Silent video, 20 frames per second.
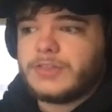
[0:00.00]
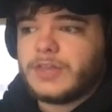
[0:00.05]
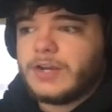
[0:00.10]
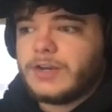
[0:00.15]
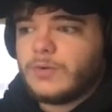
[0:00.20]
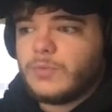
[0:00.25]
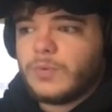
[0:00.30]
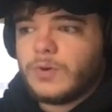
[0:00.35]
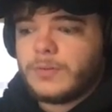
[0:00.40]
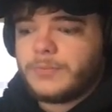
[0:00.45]

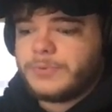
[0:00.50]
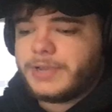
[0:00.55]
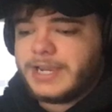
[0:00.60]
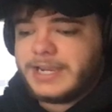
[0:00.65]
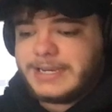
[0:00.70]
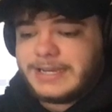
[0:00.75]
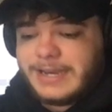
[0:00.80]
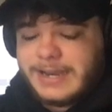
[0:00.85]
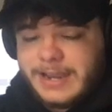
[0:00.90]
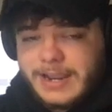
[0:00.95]
Thunder weren't
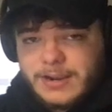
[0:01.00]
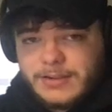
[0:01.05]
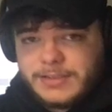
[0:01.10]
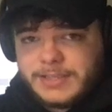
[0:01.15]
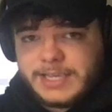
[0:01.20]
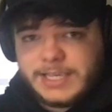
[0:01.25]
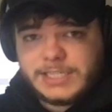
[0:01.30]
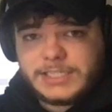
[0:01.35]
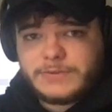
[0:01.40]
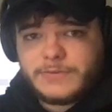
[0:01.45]
playing
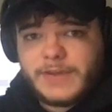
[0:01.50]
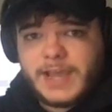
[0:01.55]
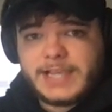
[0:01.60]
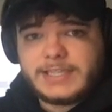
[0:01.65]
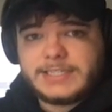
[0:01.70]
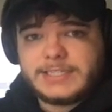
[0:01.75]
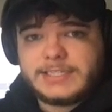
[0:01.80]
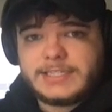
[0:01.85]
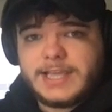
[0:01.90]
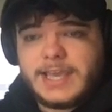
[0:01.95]
nearly as
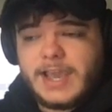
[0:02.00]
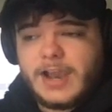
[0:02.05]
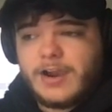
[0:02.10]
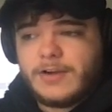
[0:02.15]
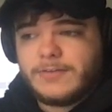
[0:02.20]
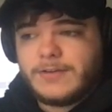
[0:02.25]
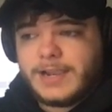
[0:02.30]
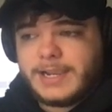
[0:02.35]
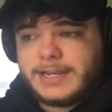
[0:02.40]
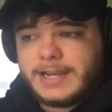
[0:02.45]
fast as they
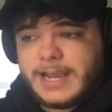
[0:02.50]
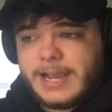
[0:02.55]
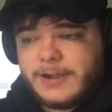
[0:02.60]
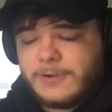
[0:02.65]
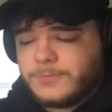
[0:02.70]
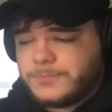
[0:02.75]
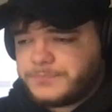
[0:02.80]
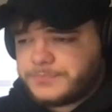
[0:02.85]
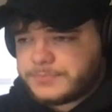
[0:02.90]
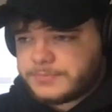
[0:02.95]
are right
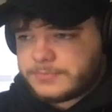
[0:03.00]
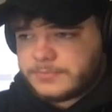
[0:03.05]
now.